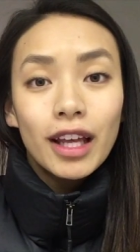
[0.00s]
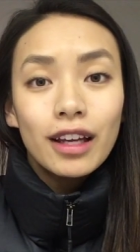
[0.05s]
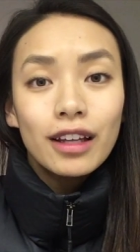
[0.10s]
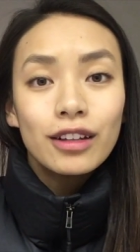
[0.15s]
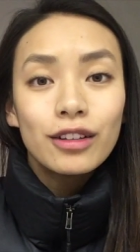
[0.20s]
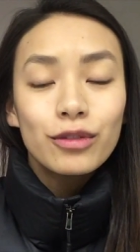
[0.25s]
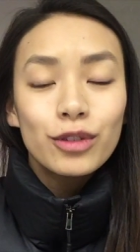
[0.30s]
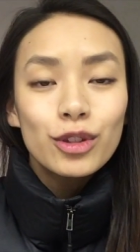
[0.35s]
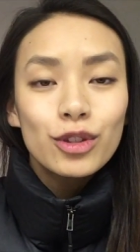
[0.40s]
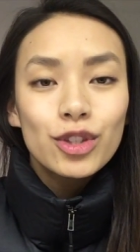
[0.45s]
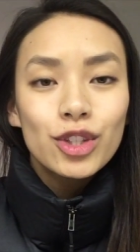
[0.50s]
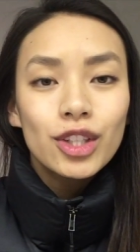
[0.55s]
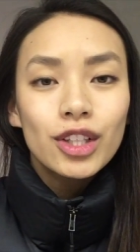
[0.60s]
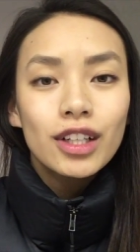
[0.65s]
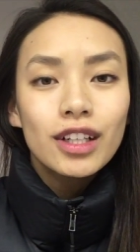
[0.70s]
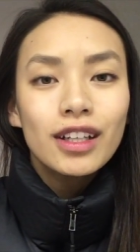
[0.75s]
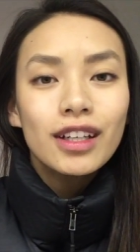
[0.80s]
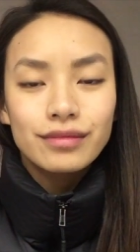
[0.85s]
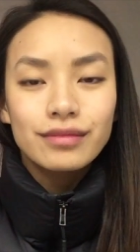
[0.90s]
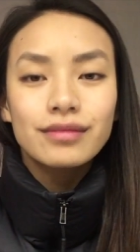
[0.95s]
that in the
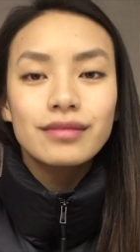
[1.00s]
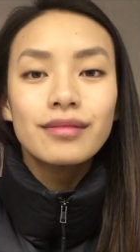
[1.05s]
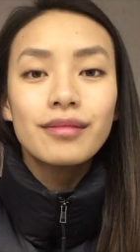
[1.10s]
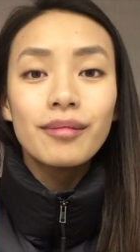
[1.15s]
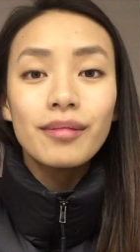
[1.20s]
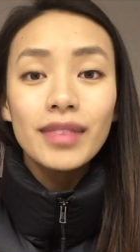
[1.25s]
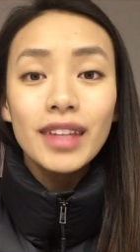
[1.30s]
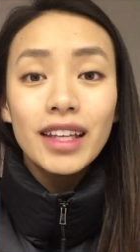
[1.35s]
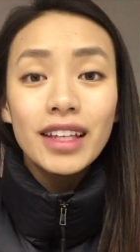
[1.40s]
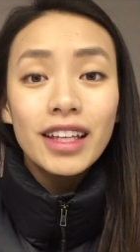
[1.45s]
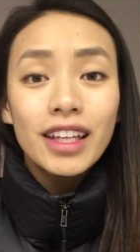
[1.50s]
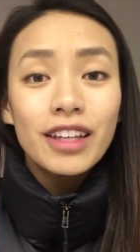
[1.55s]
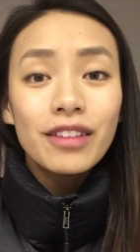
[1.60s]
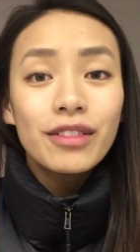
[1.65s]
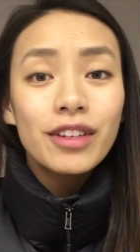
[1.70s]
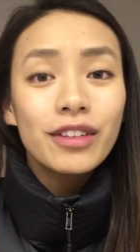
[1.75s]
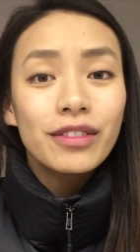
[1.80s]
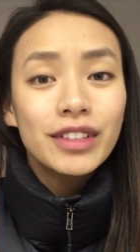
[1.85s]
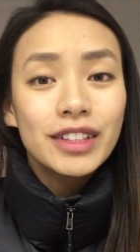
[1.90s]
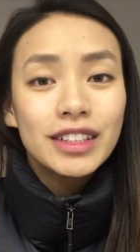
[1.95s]
future,
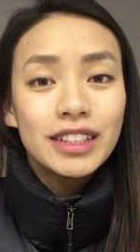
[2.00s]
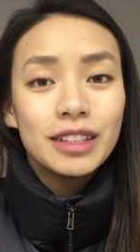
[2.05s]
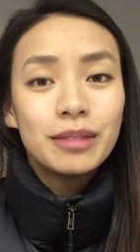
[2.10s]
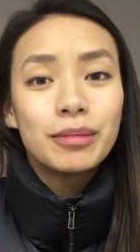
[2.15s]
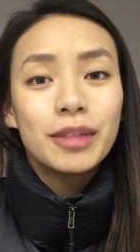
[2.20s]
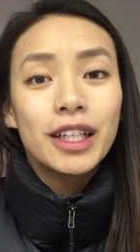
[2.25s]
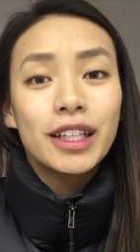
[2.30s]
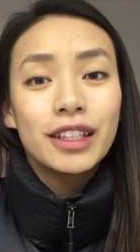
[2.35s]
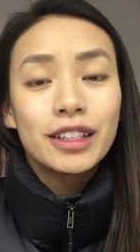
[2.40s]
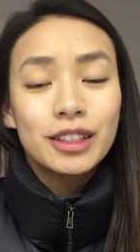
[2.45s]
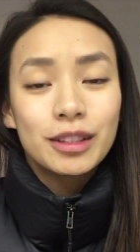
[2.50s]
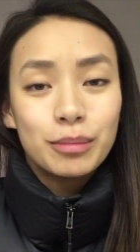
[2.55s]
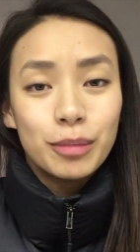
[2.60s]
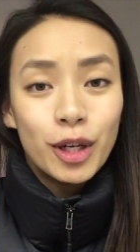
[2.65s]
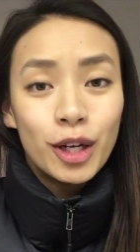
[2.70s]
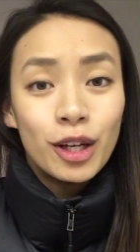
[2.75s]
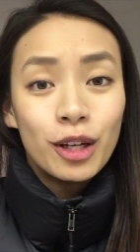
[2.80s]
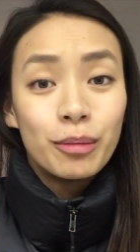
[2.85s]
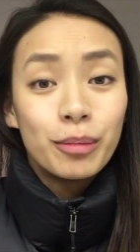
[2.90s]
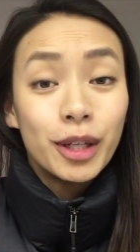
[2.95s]
even if it seemed like a
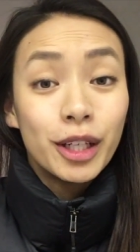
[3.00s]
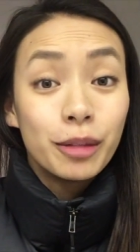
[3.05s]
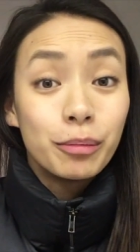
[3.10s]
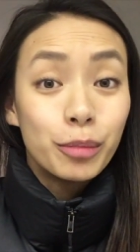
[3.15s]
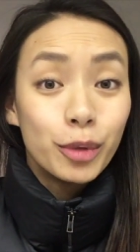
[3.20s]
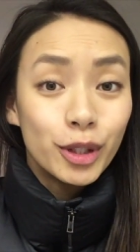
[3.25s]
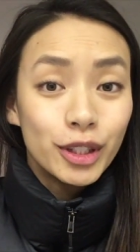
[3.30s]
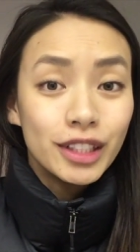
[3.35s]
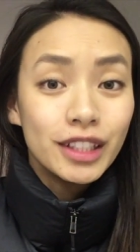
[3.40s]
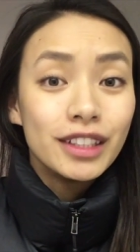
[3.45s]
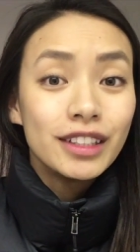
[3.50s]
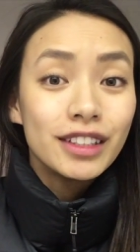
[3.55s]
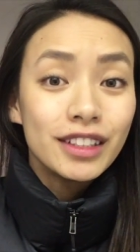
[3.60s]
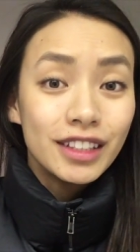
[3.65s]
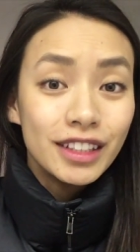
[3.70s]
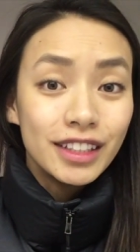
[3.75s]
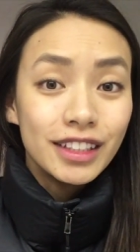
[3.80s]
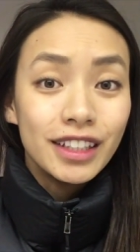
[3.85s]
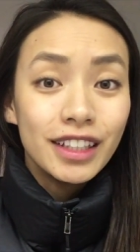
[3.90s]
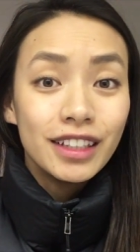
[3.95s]
small but important
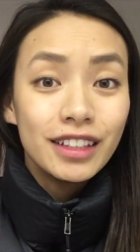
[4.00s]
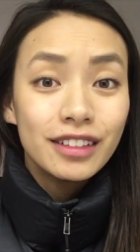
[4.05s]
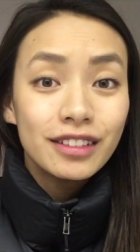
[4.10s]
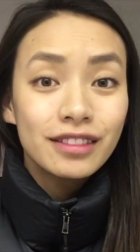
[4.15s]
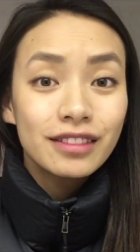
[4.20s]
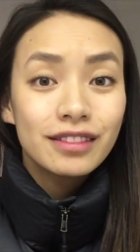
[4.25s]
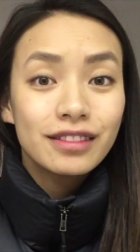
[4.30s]
detail.